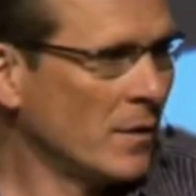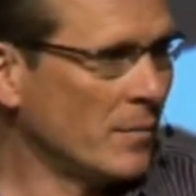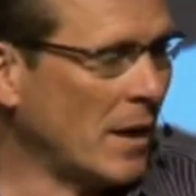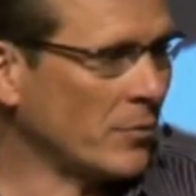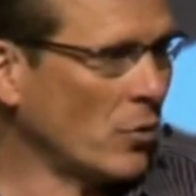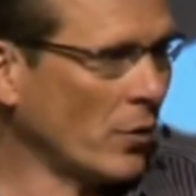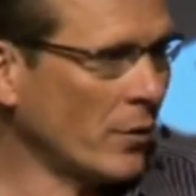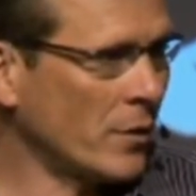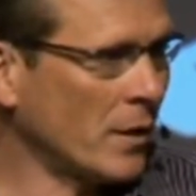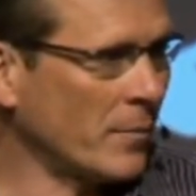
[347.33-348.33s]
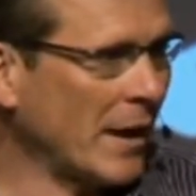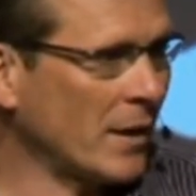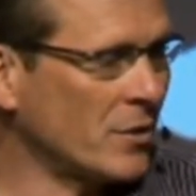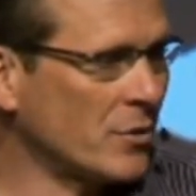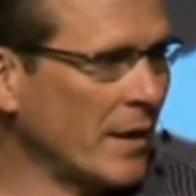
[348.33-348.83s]
Bob Cornuke, back
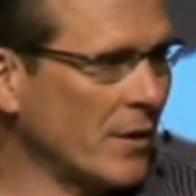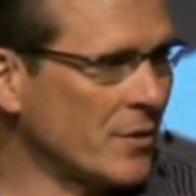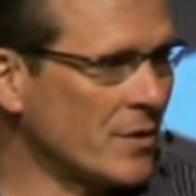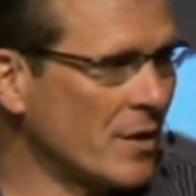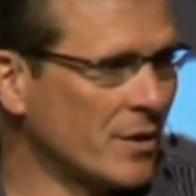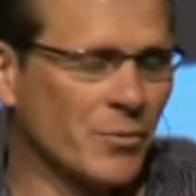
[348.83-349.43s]
in 2006.